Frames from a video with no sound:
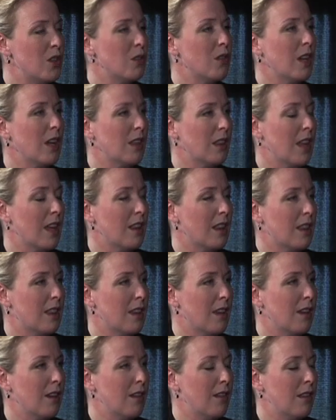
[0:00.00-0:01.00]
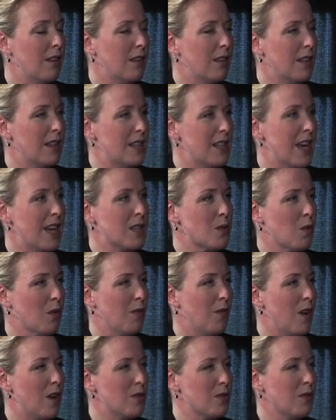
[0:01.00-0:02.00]
Do you think that the tests were
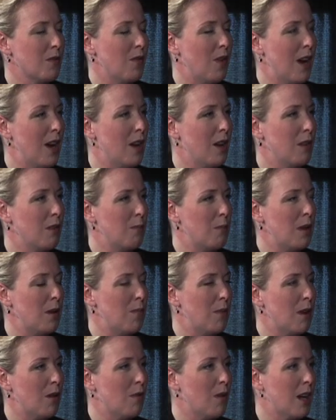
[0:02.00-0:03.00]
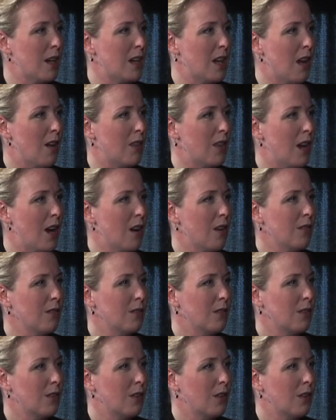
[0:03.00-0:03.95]
falsified on the BP rig down there?